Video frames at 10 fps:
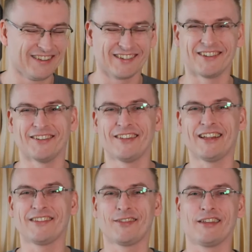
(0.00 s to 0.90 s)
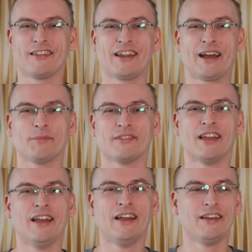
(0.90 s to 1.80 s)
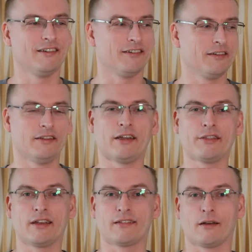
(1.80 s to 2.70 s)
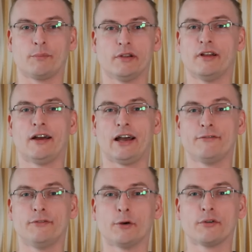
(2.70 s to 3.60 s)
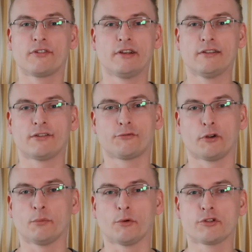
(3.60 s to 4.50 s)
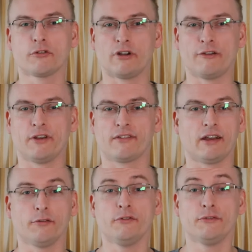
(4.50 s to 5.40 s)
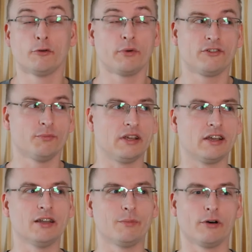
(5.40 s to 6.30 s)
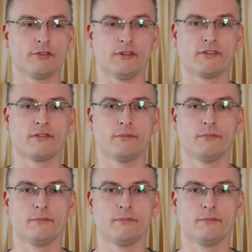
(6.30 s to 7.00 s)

So that's the thing that happened. Another example, I have no skills of drawing motion graphics. I don't even know where to begin about this.